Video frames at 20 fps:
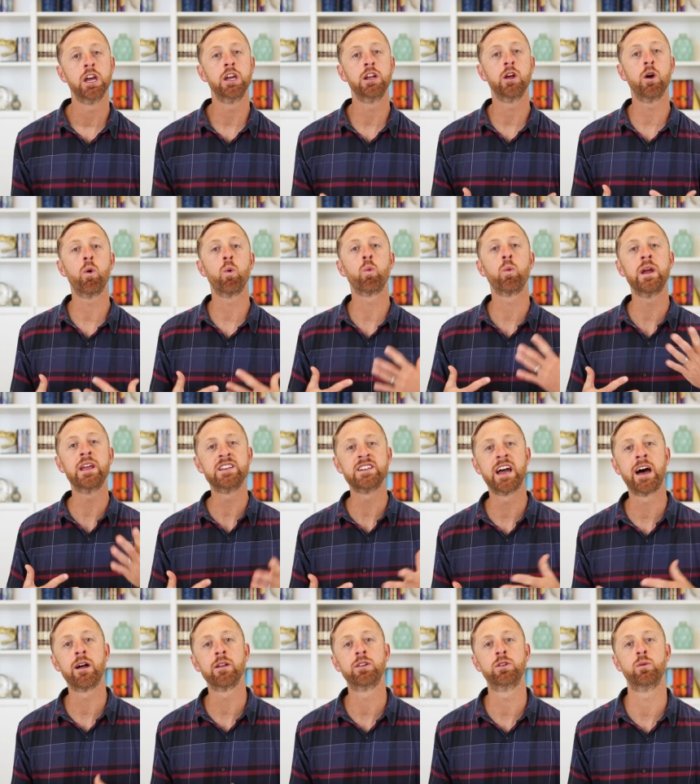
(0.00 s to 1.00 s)
You know, reach
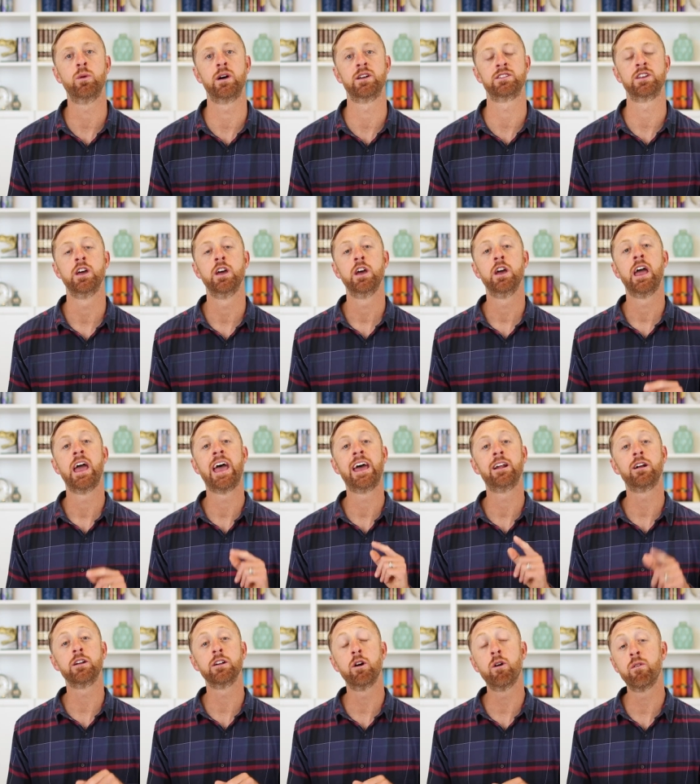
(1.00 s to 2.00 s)
out to us. Head
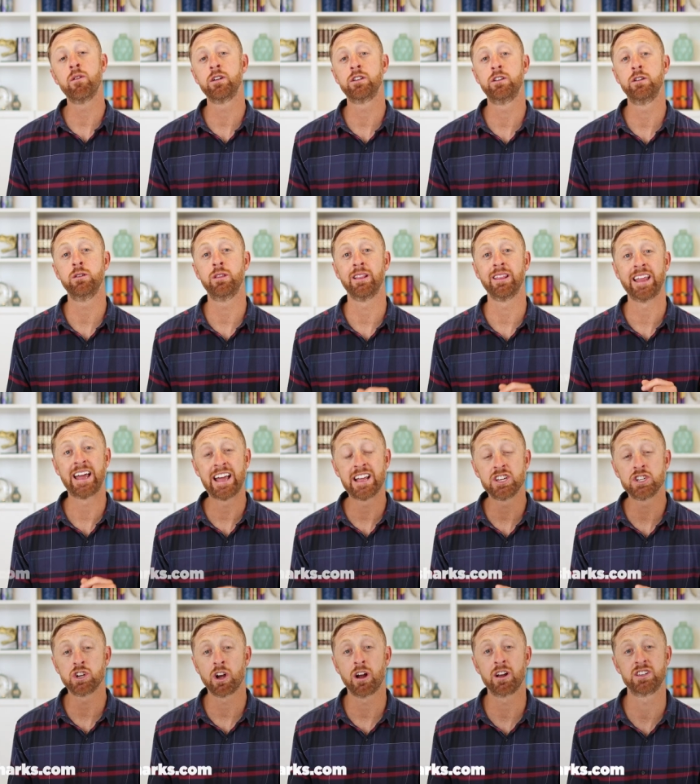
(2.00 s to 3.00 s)
on over to the
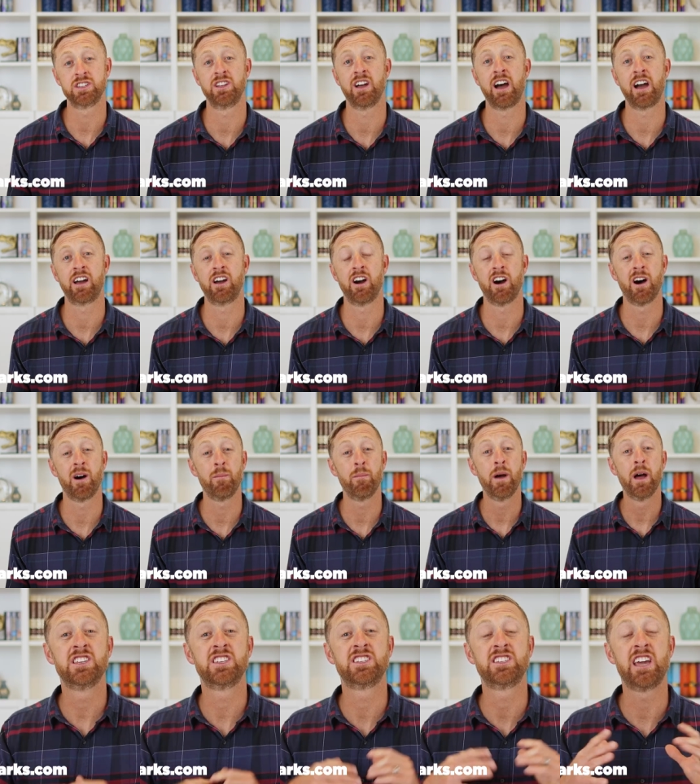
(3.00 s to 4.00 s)
land sharks dot com,
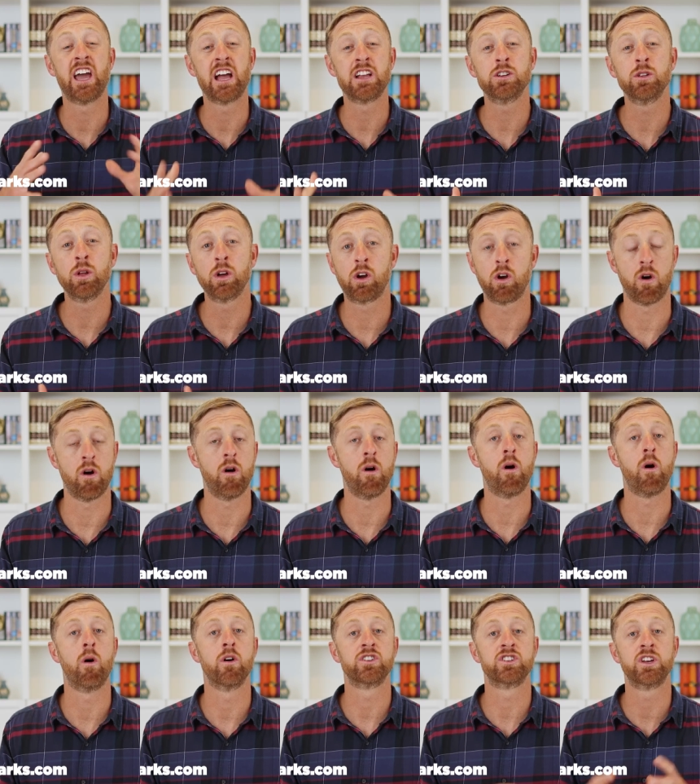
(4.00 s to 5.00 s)
schedule a
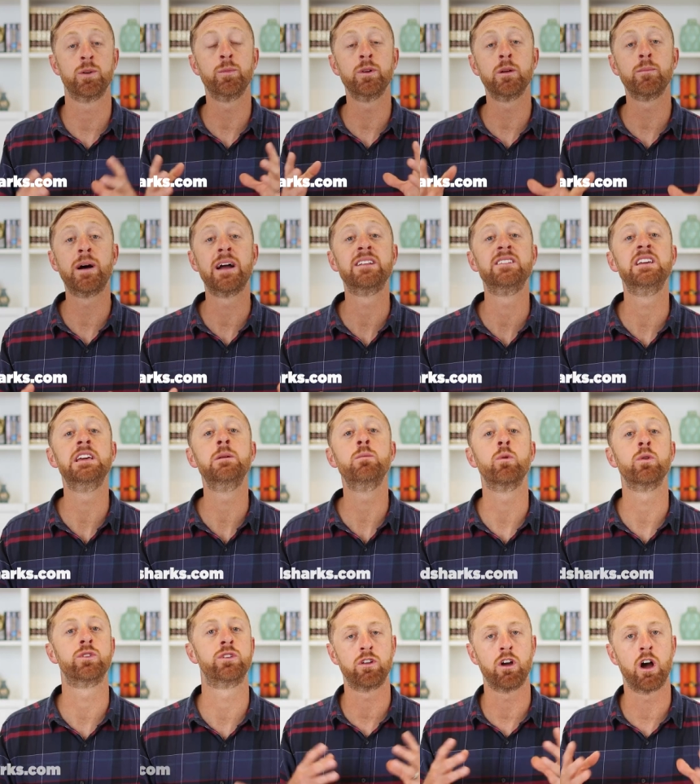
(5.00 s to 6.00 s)
call. Someone on my team
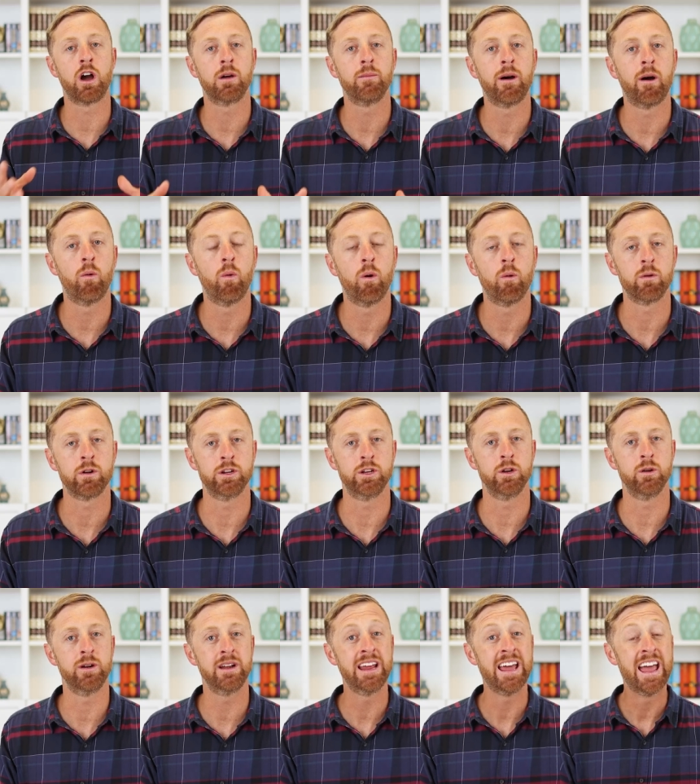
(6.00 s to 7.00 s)
will talk about what we're
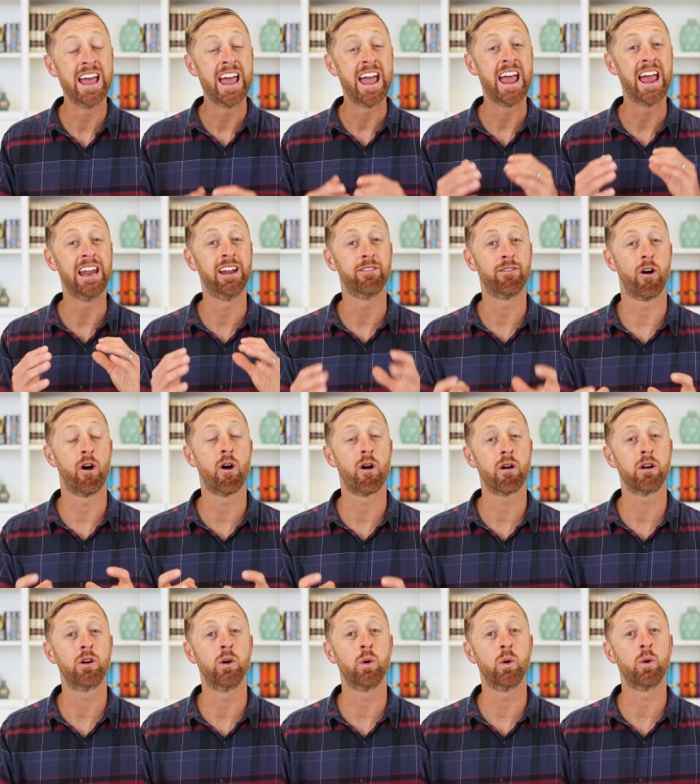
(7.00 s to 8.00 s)
doing, and if
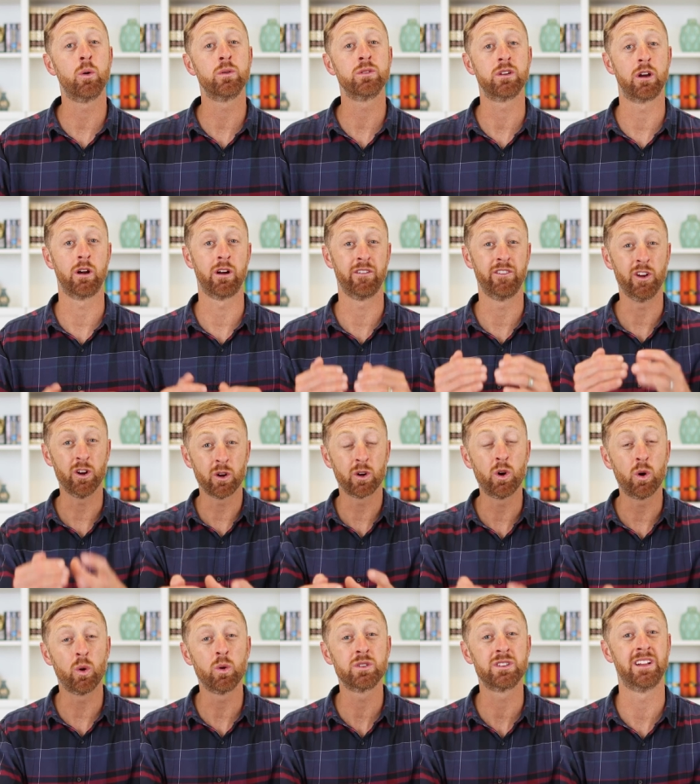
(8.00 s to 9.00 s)
our goals or if your
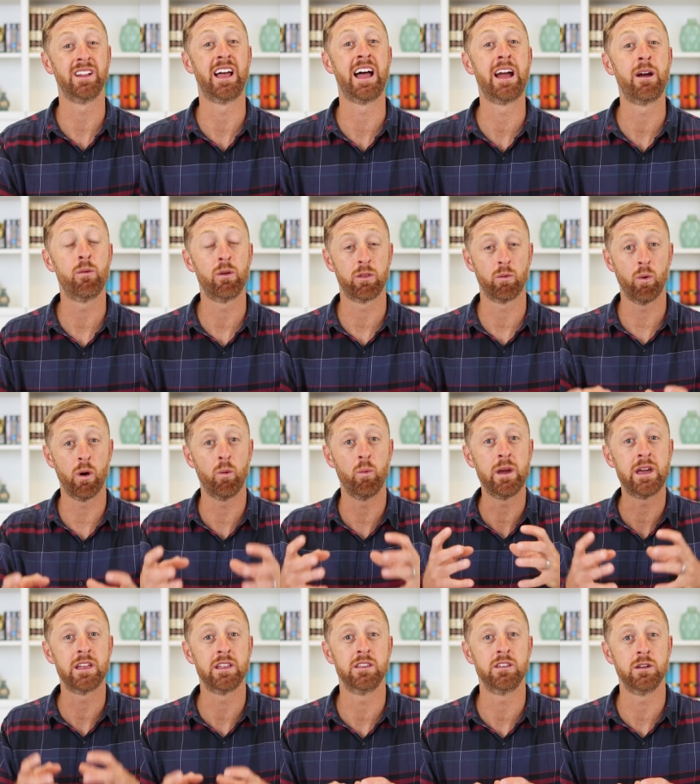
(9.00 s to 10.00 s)
goals align with what
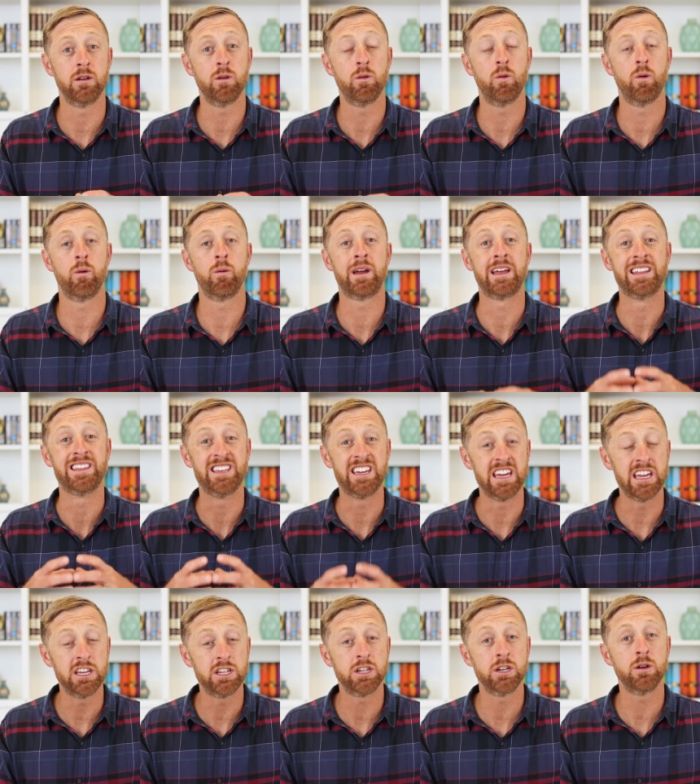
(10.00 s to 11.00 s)
we can do, what we can
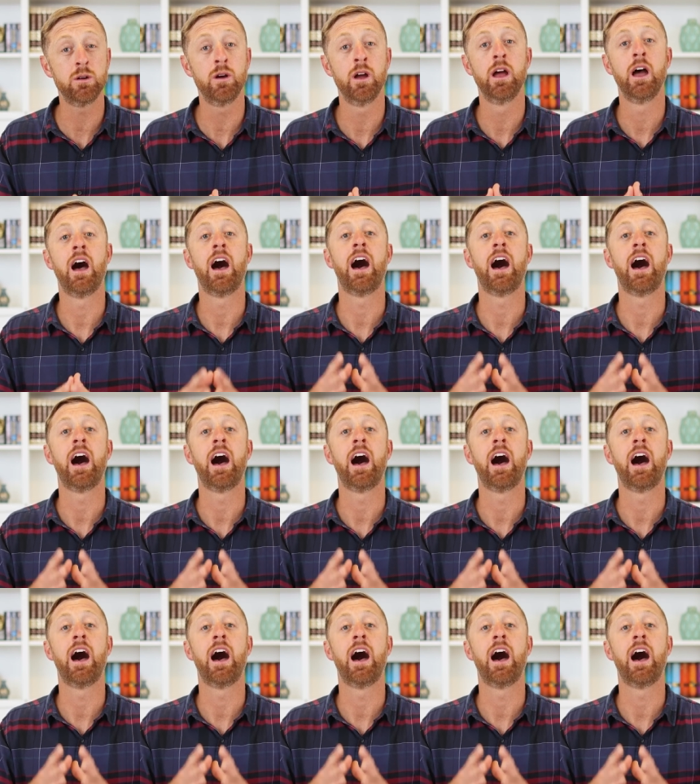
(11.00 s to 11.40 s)
teach you,